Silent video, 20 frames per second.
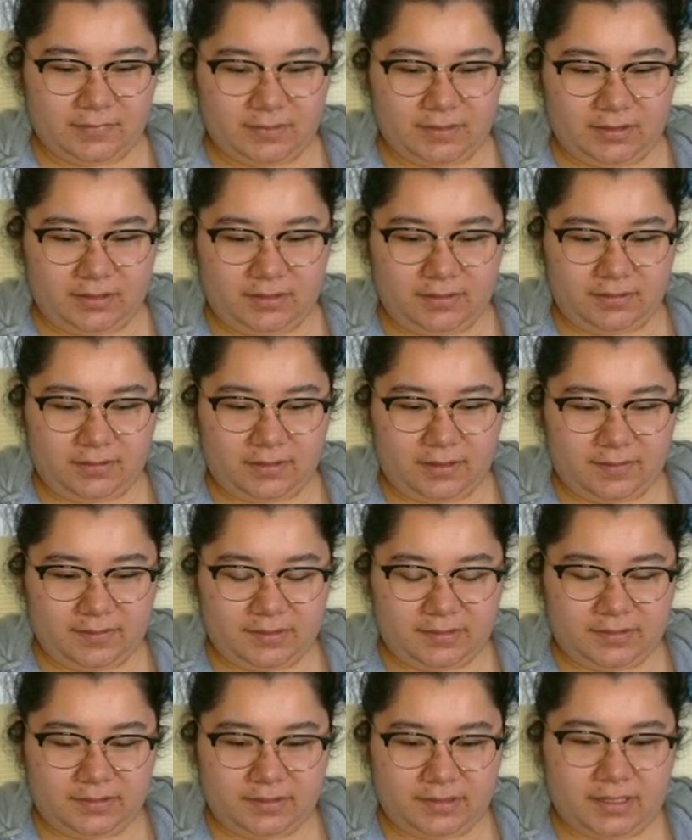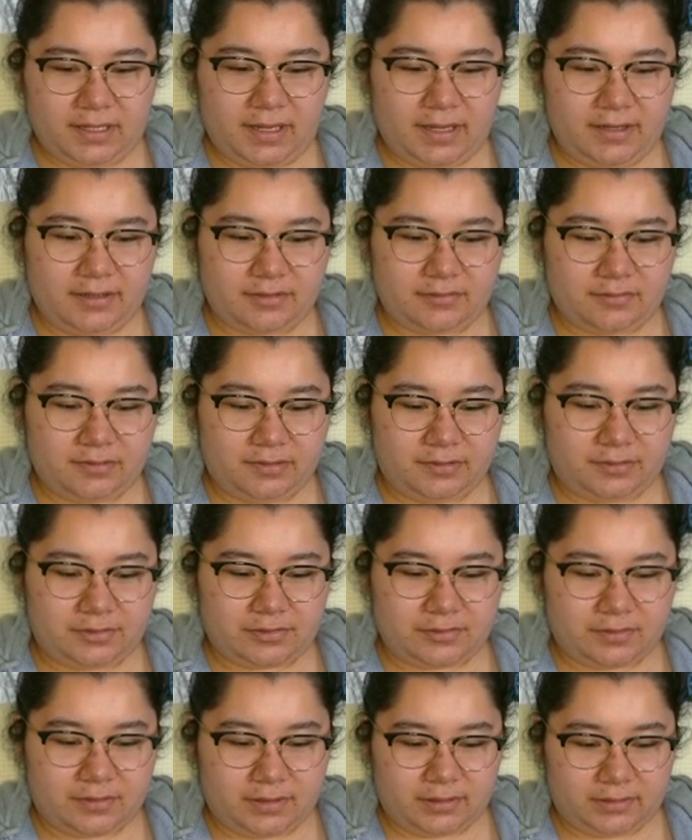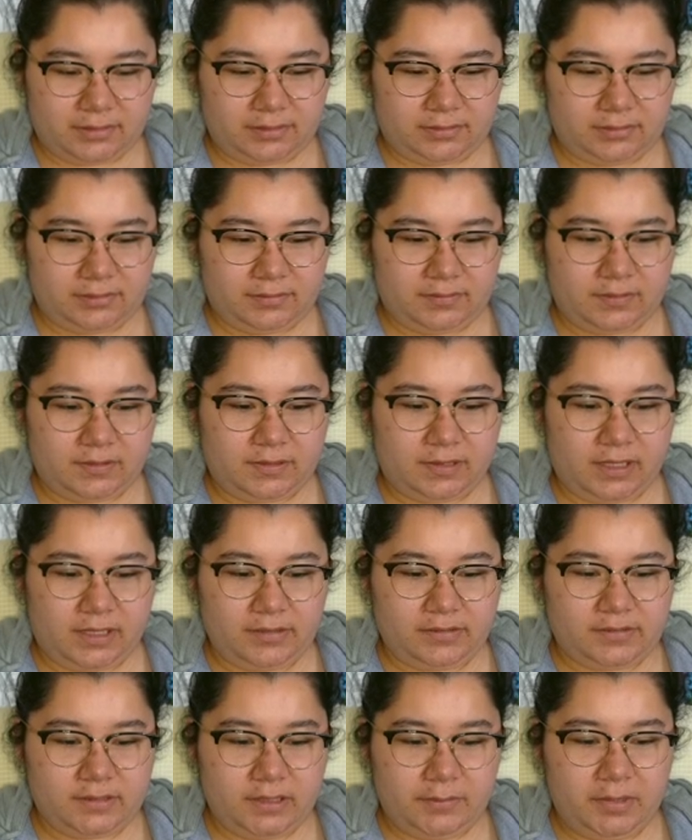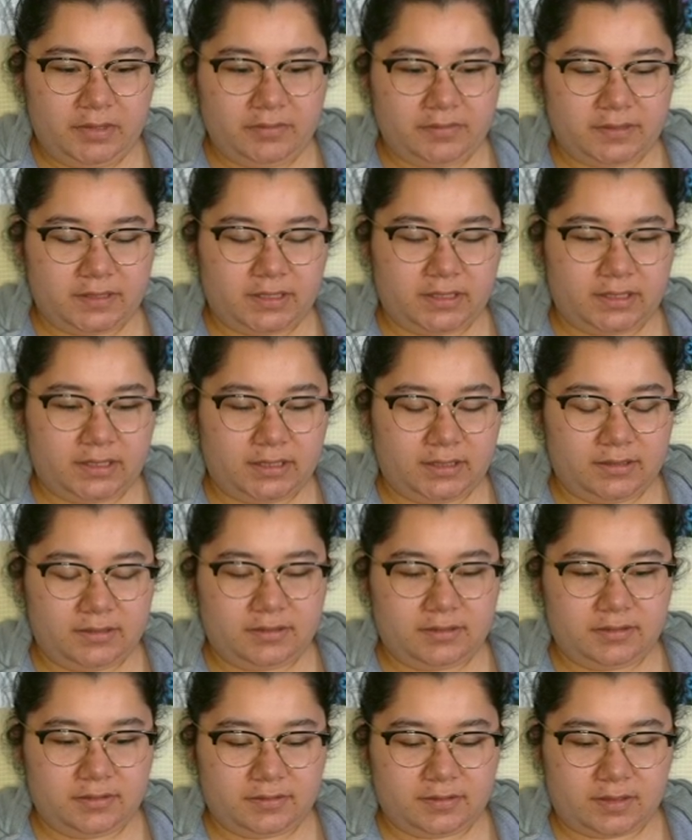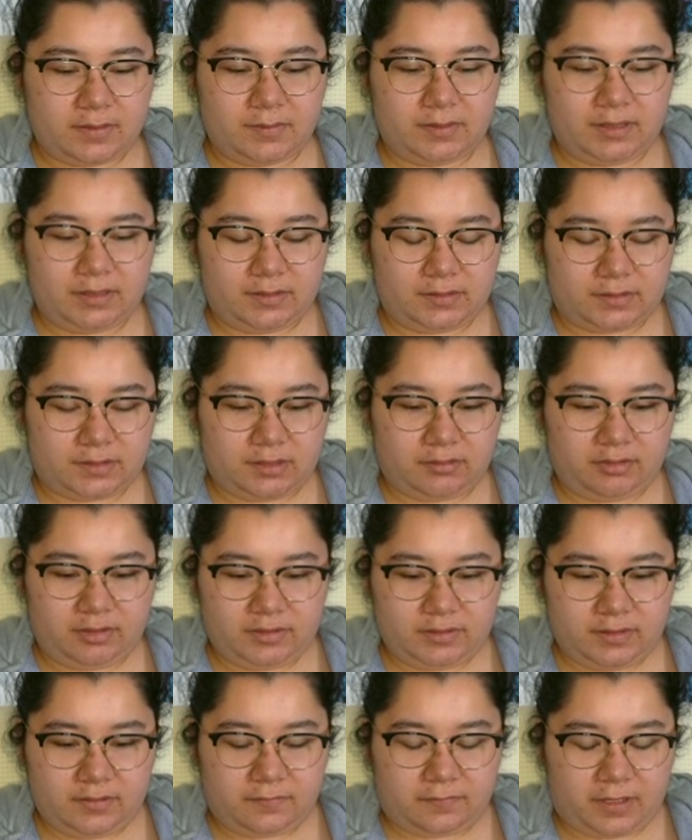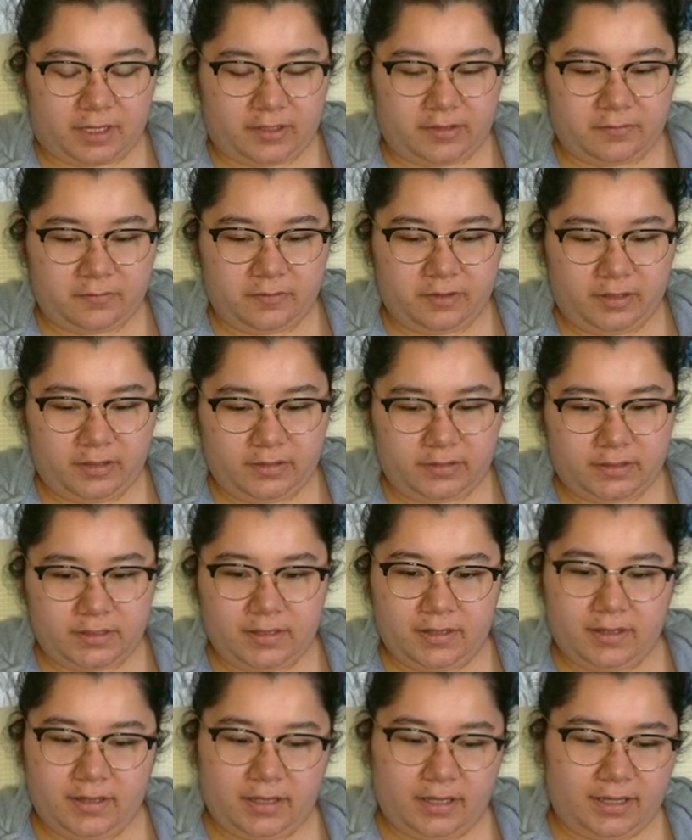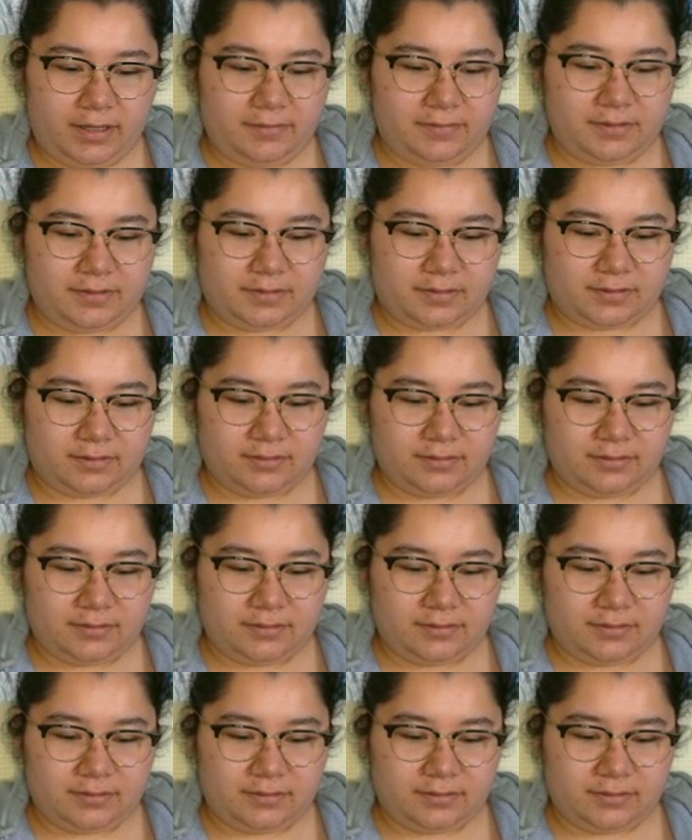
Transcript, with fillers: You know, I'm just a casual enjoyer. The last time I was like into something seriously fandom wise, I was.